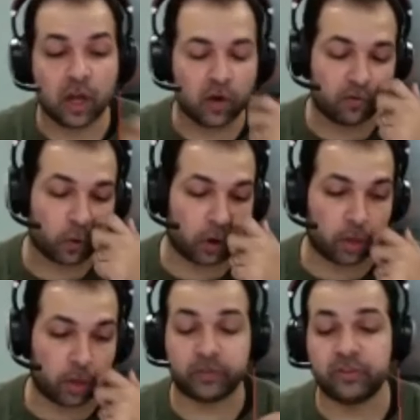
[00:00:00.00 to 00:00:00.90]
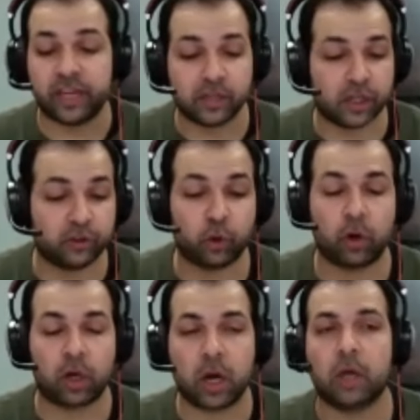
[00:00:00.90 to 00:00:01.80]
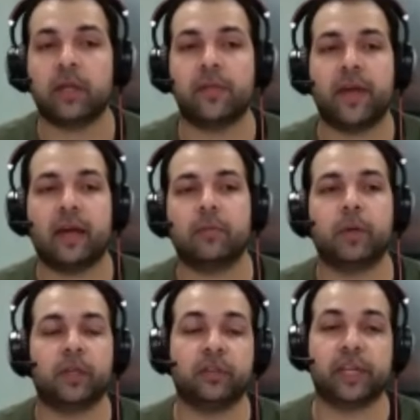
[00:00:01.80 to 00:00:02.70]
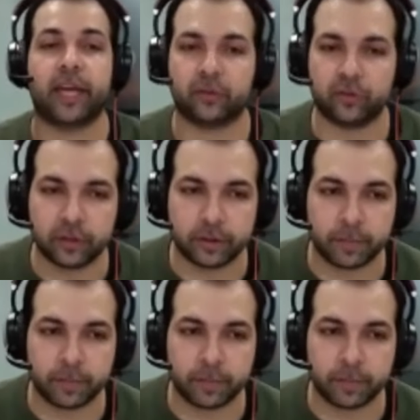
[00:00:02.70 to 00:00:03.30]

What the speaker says: for a percentage or a cut that person gets.